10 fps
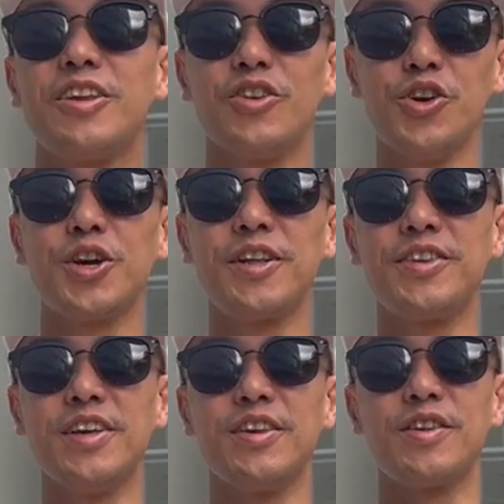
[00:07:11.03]
So you can
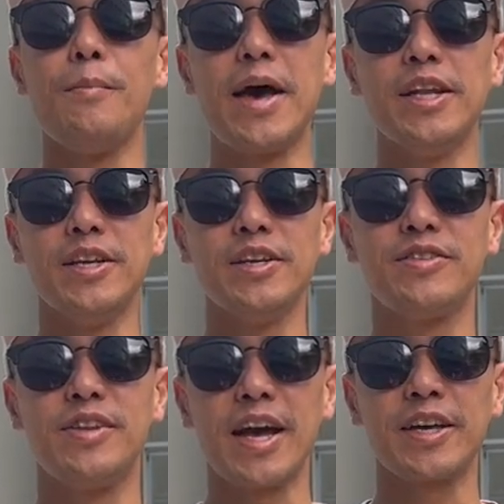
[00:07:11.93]
see this
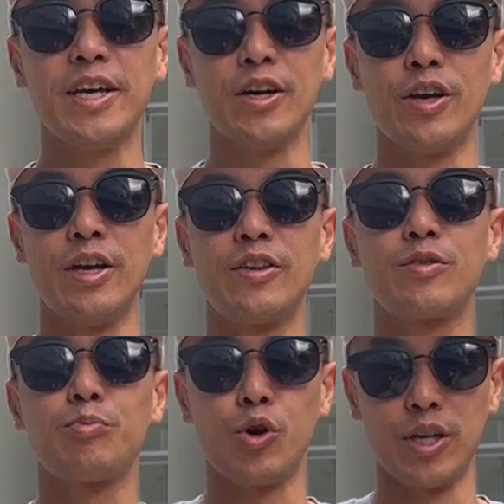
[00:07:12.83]
amenities deck here
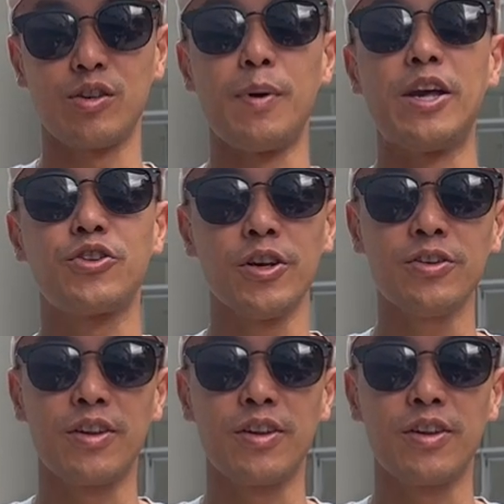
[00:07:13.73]
is pretty spacious.